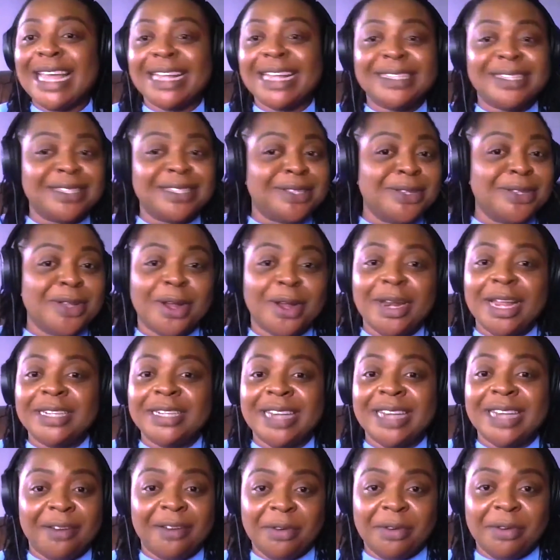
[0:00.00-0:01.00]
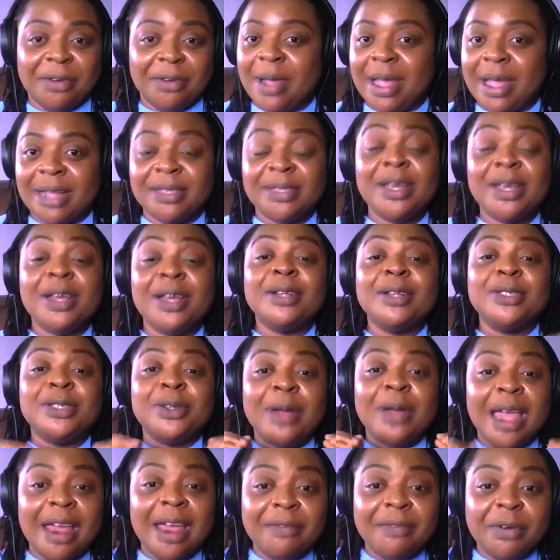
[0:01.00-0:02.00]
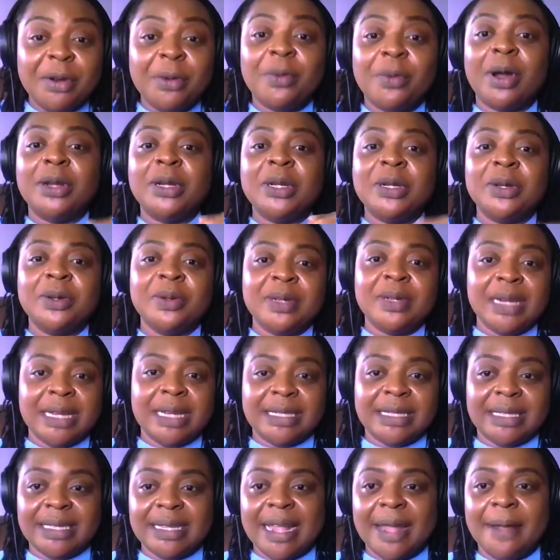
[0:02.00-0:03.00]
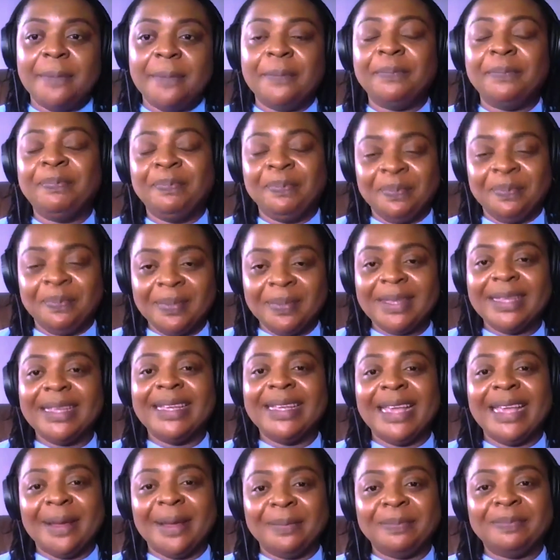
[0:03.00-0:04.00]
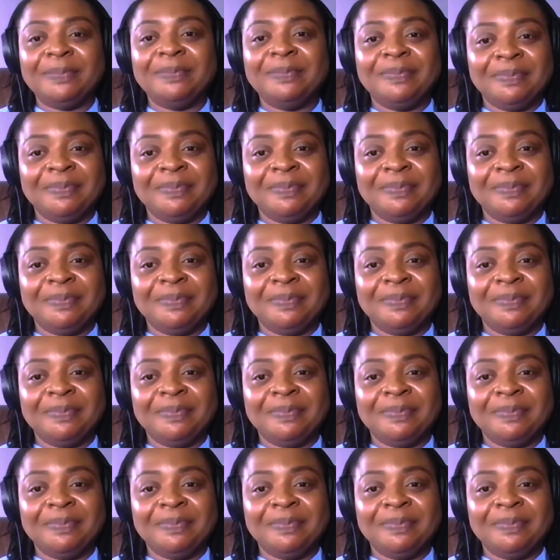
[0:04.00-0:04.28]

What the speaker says: get this knowledge everywhere to everyone who needs them. Yeah.